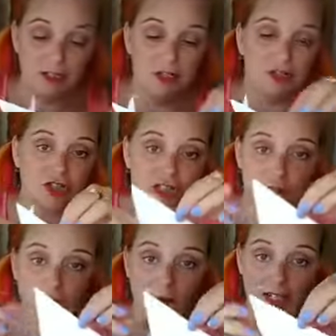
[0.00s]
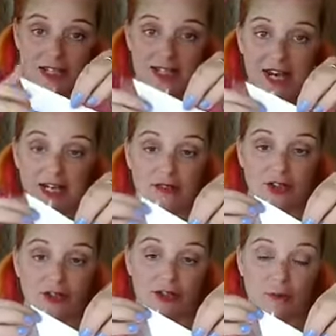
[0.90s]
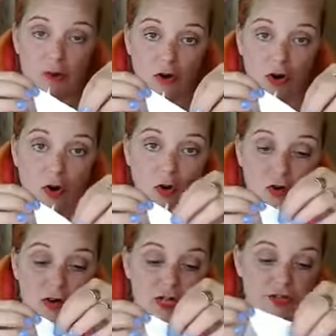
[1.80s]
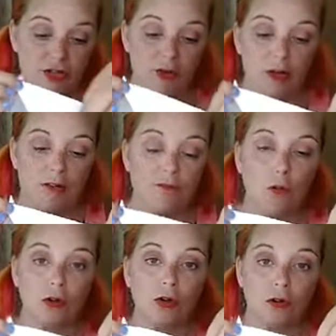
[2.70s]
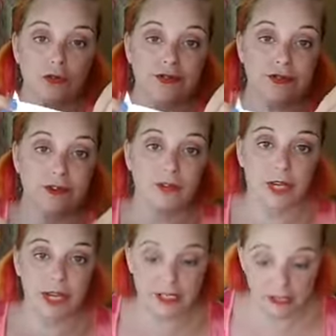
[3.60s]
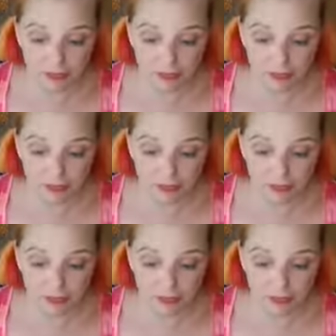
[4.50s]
just one side of it, you're going to poke a hole. So you want 4 holes, okay?